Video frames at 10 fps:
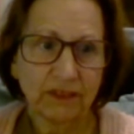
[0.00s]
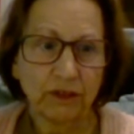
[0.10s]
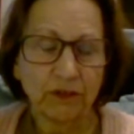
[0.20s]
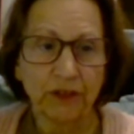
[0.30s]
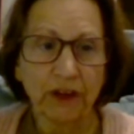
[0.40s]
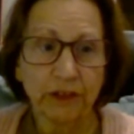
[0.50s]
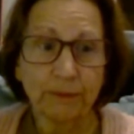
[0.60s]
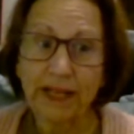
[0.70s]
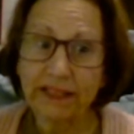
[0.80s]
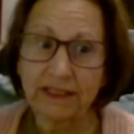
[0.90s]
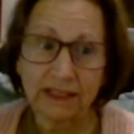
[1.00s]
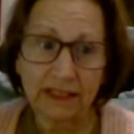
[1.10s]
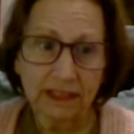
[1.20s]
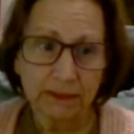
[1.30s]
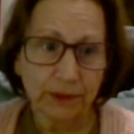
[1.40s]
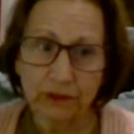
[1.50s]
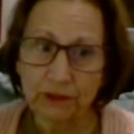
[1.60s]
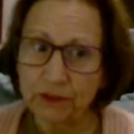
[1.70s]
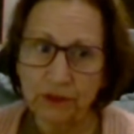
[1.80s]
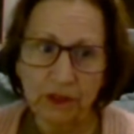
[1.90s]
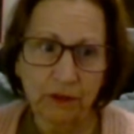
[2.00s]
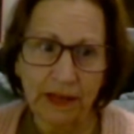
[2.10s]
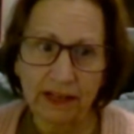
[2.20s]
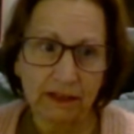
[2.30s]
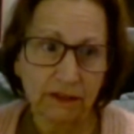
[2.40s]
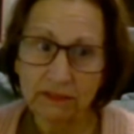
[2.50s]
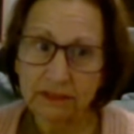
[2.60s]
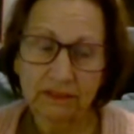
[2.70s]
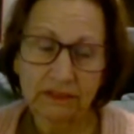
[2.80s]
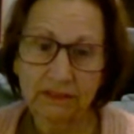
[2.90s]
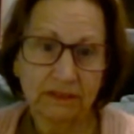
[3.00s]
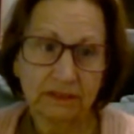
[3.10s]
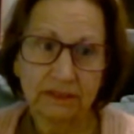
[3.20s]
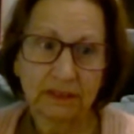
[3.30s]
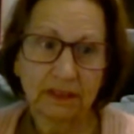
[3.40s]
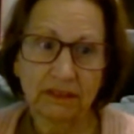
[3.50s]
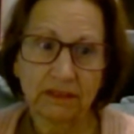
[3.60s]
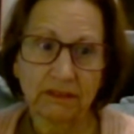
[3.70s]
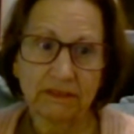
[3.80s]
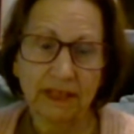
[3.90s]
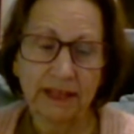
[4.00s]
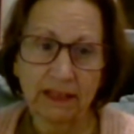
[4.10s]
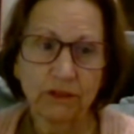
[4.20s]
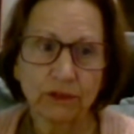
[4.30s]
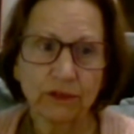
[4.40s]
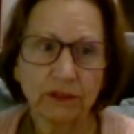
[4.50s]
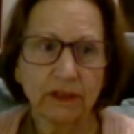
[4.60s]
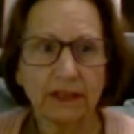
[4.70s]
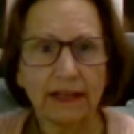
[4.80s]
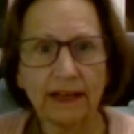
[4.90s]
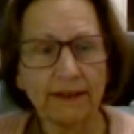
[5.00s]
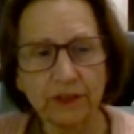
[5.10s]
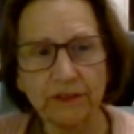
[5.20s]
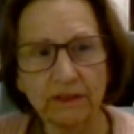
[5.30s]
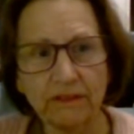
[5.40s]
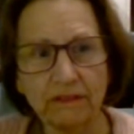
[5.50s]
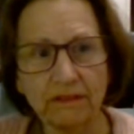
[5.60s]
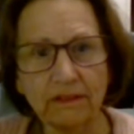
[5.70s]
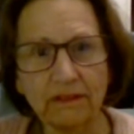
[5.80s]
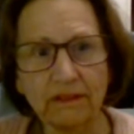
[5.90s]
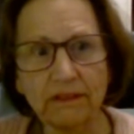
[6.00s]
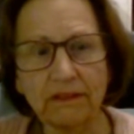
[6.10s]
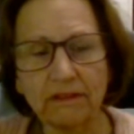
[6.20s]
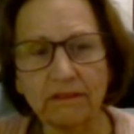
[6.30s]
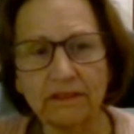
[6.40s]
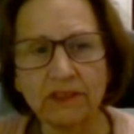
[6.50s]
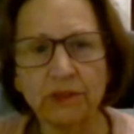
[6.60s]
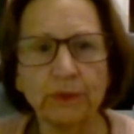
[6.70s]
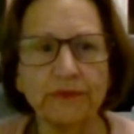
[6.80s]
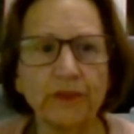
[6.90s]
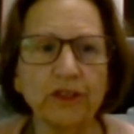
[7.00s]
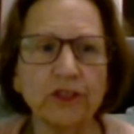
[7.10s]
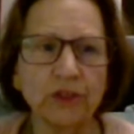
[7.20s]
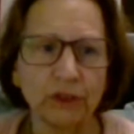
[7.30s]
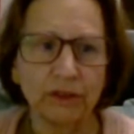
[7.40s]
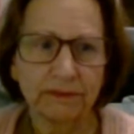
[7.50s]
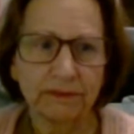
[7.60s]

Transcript: You thought you might need it, but you don't know how to handle having this reversal.